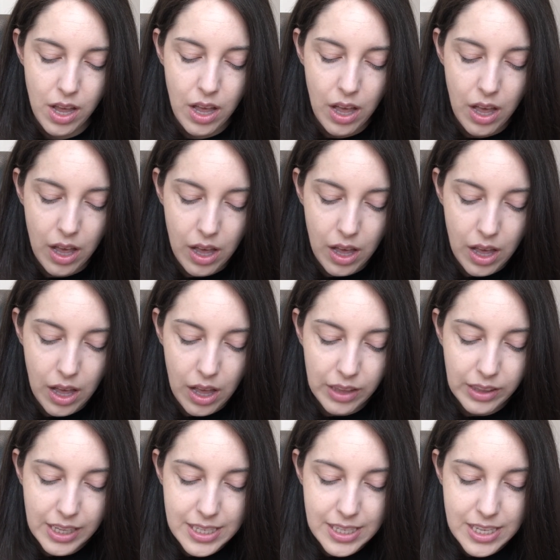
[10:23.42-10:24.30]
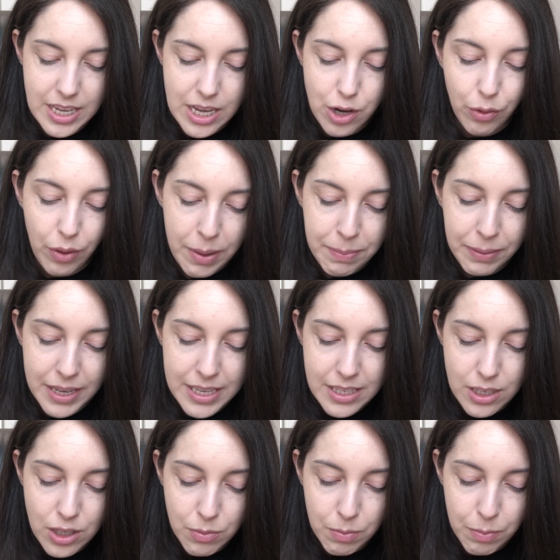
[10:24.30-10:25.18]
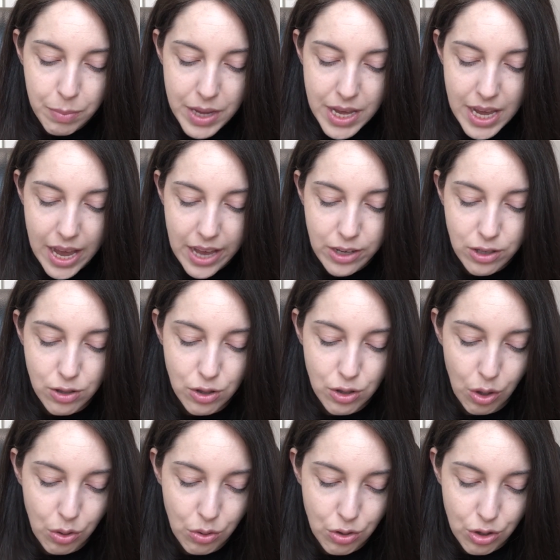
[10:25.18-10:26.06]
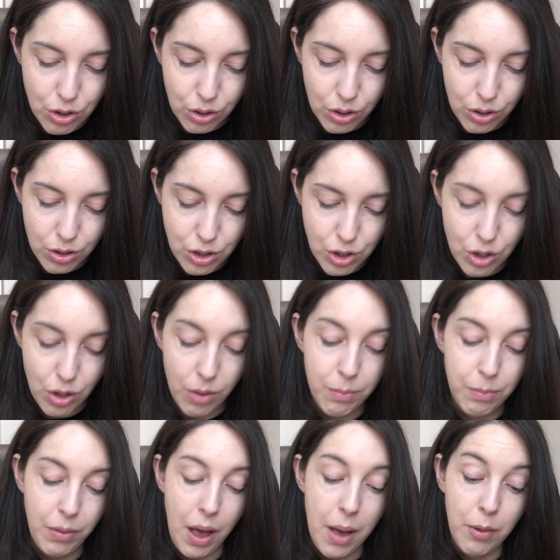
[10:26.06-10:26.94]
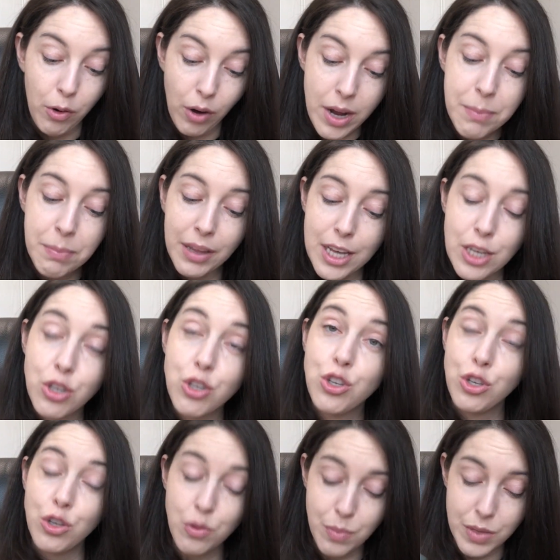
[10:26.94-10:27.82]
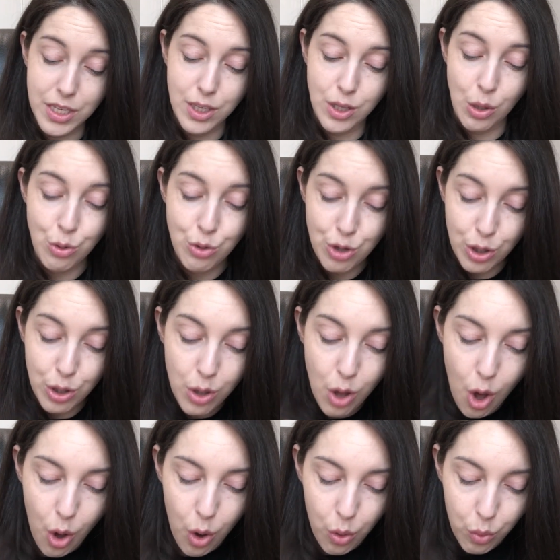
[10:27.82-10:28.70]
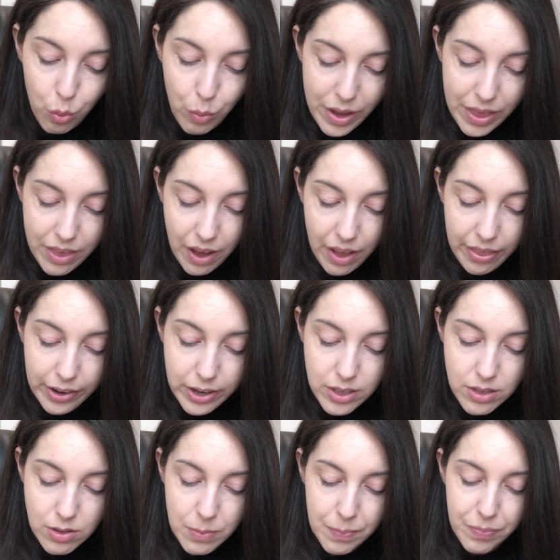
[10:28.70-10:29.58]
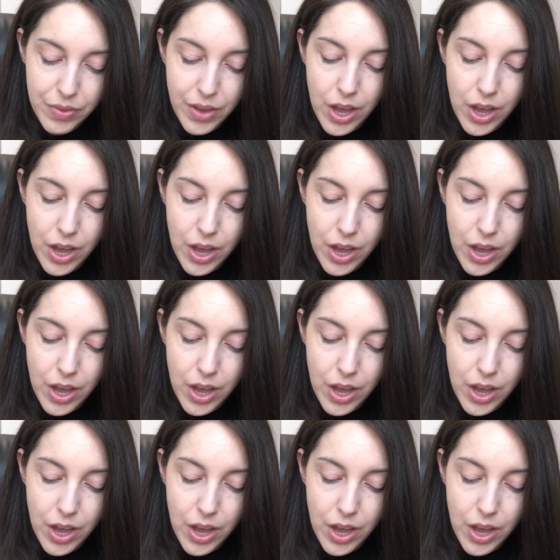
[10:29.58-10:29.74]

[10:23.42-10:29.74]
Uh, let's see, great place to be and social, to, a great place to be social with others.